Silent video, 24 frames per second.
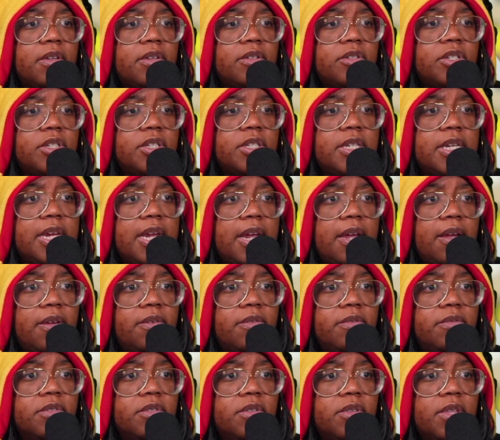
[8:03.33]
Just now?
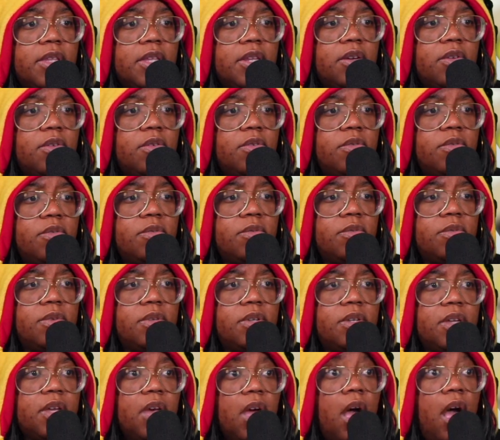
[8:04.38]
So then who?
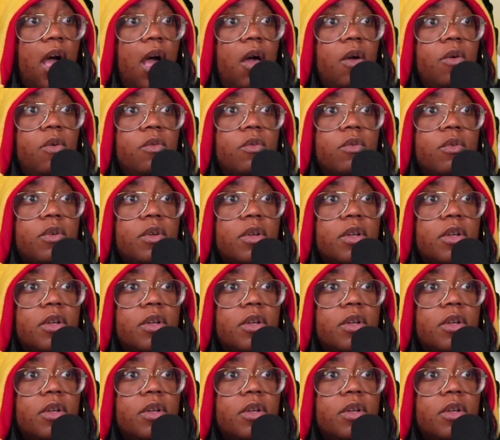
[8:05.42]
Oh!